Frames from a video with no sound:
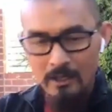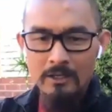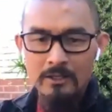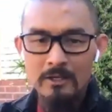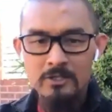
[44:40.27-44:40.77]

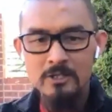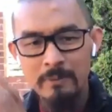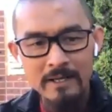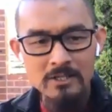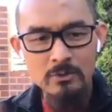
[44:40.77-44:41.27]
a
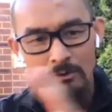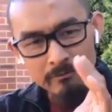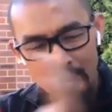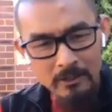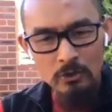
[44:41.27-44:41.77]
space or
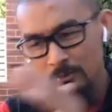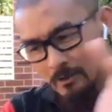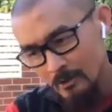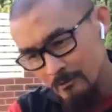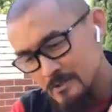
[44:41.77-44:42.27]
a vacuum.
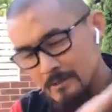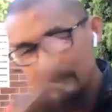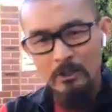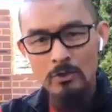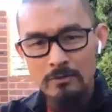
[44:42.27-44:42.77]
If
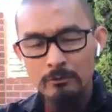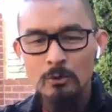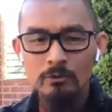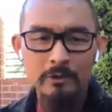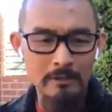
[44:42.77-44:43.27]
something goes
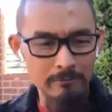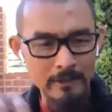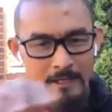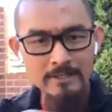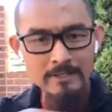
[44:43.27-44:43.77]
forward really
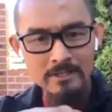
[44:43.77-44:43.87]
fast,